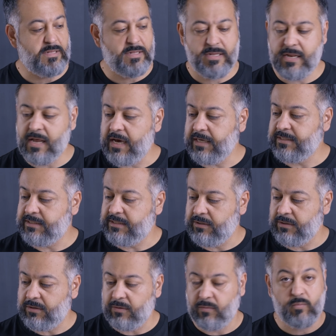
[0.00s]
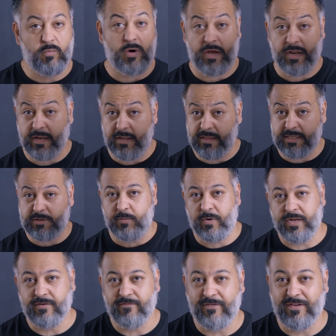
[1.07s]
nicer one, this
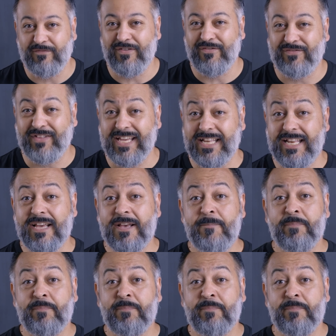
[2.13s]
one, V15.